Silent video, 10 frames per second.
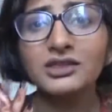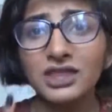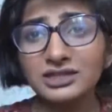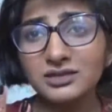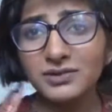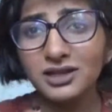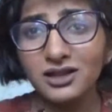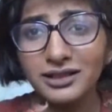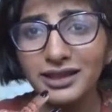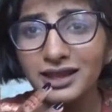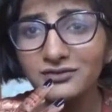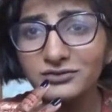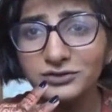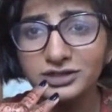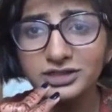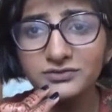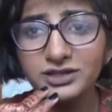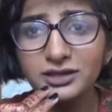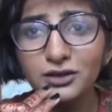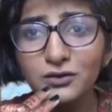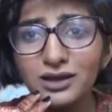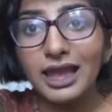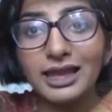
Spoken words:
That's about all I have for this video.